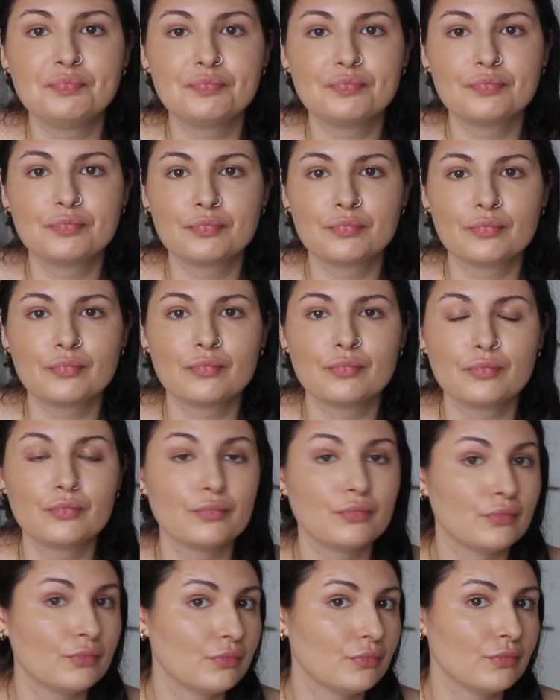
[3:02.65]

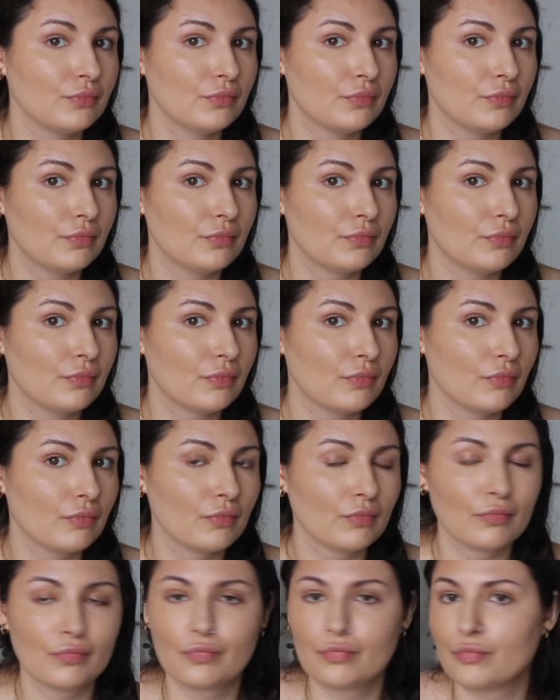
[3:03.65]

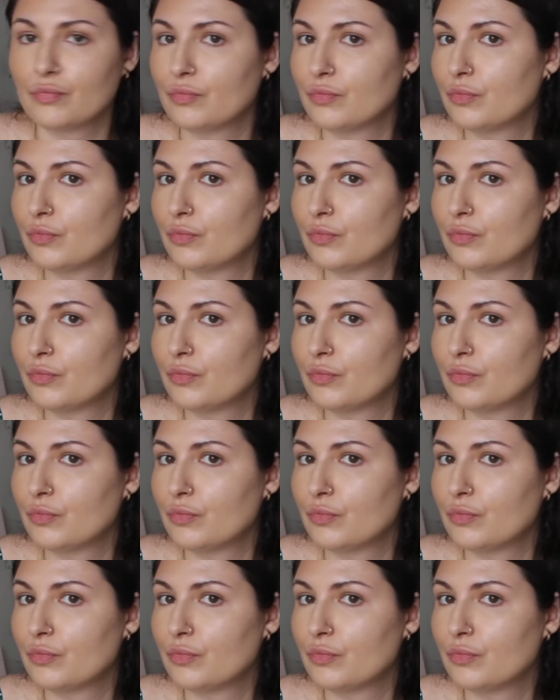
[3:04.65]
(silence)